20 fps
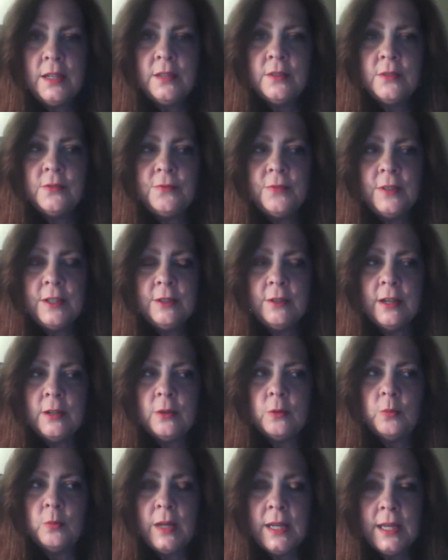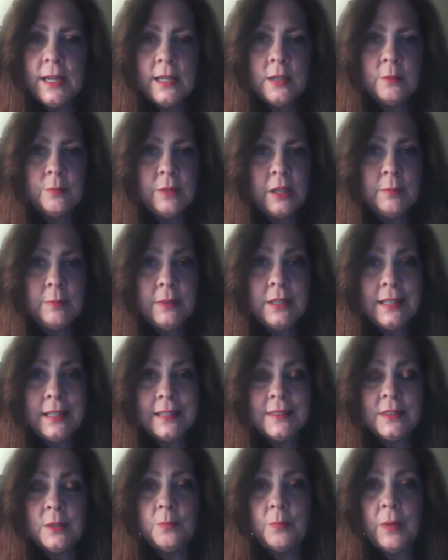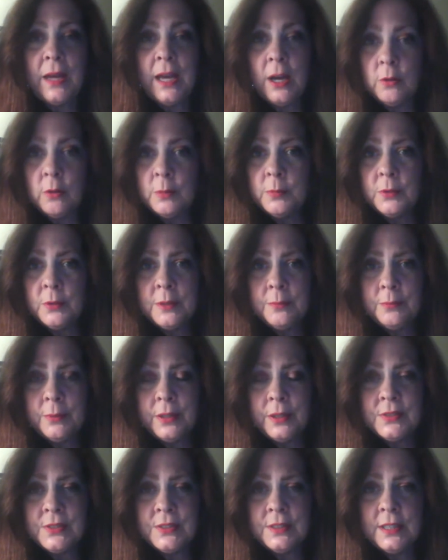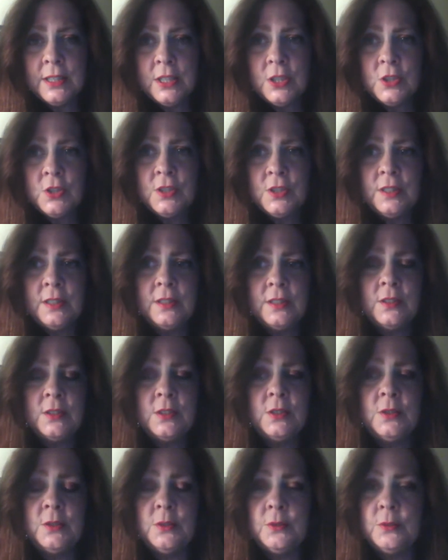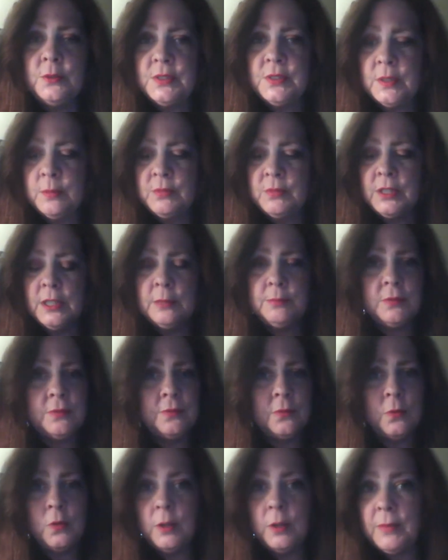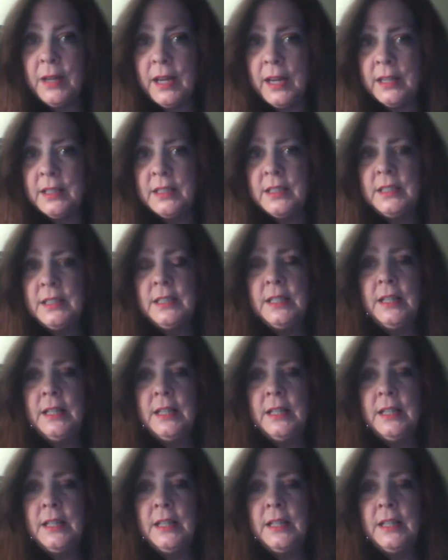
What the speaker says: to figure out a way to maybe get the PowerPoint presentation into some type of format